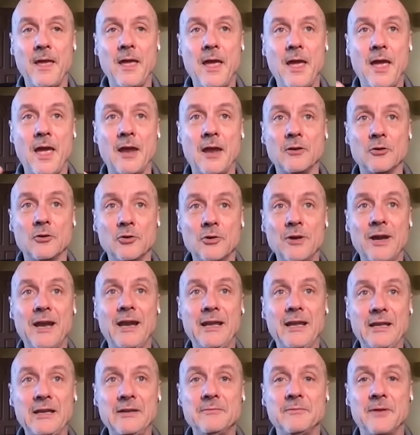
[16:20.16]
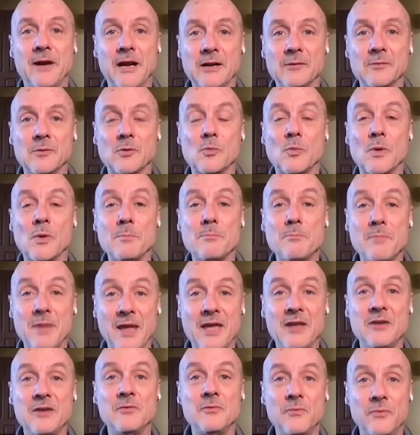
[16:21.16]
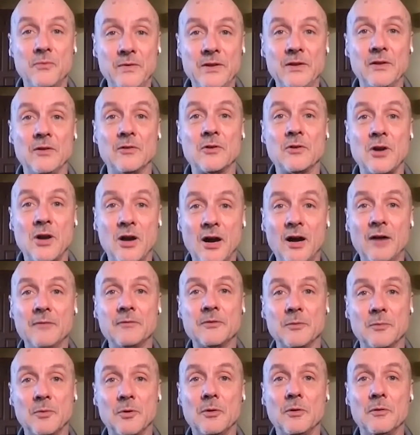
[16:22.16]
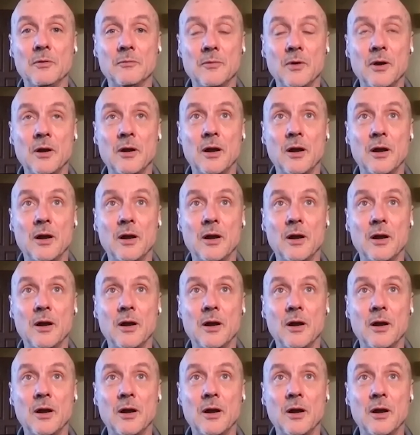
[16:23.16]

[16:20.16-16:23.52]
and creating an environment where men feel comfortable